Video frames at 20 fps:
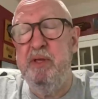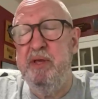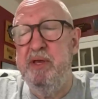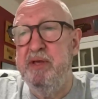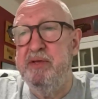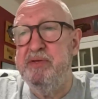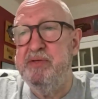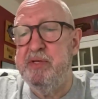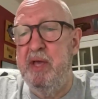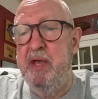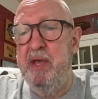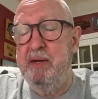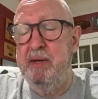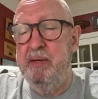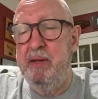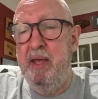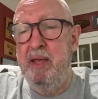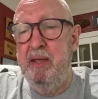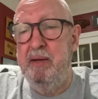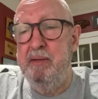is.
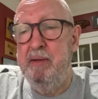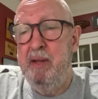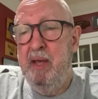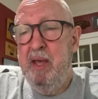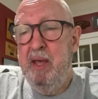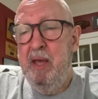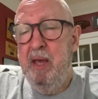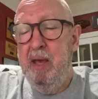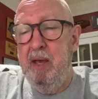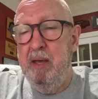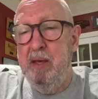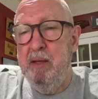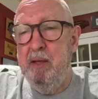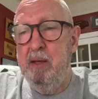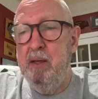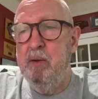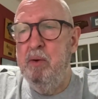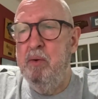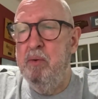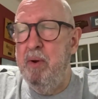And
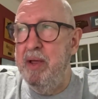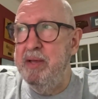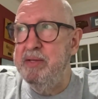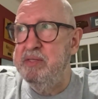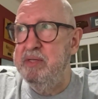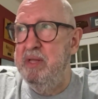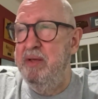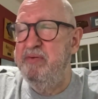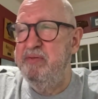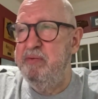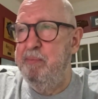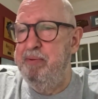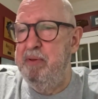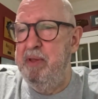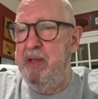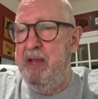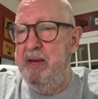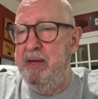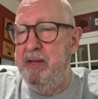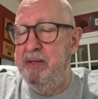Greg's level of
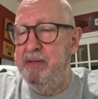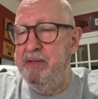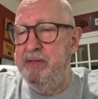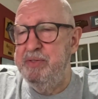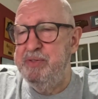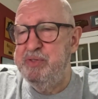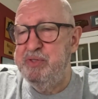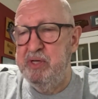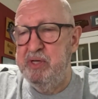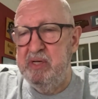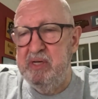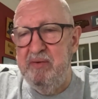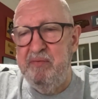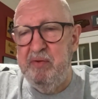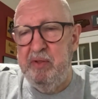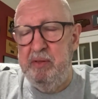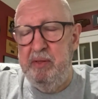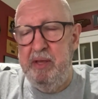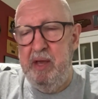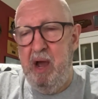planning is
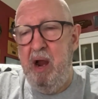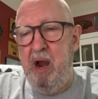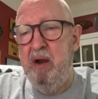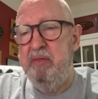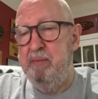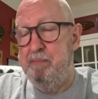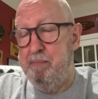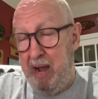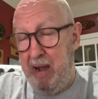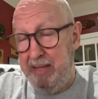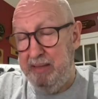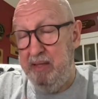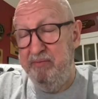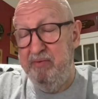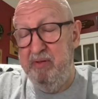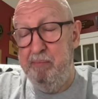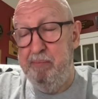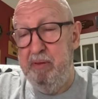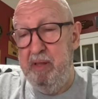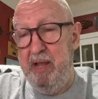significantly higher than my
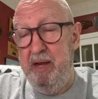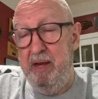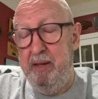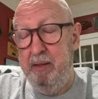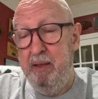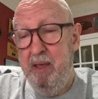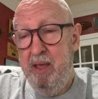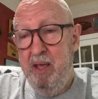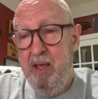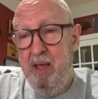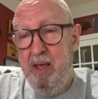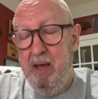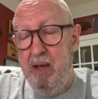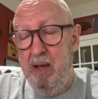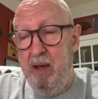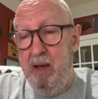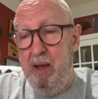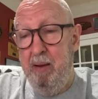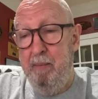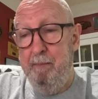level of planning.
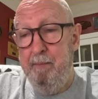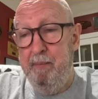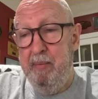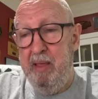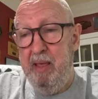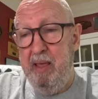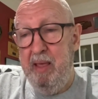And